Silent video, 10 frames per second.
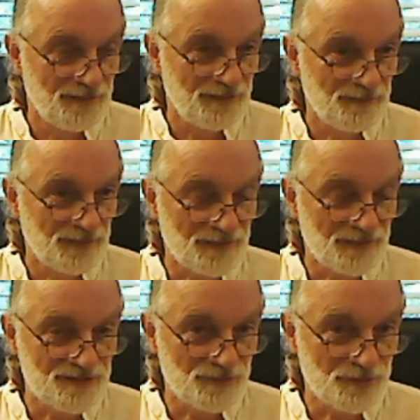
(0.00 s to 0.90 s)

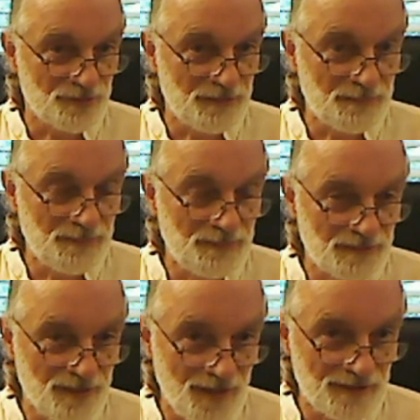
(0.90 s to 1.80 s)
because it would be mere
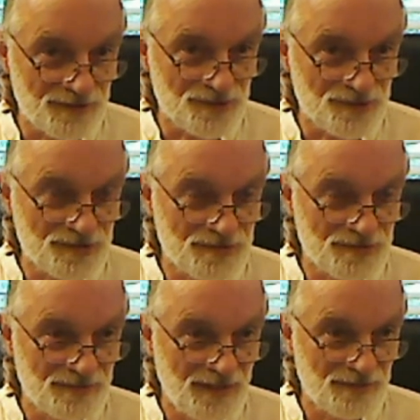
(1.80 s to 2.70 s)
knowledge
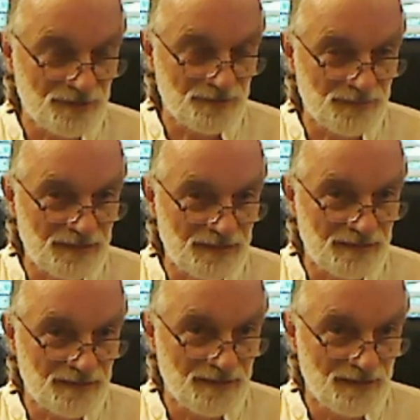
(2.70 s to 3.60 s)
and it would be
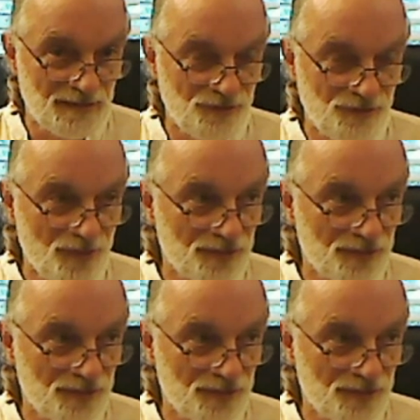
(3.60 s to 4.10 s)
not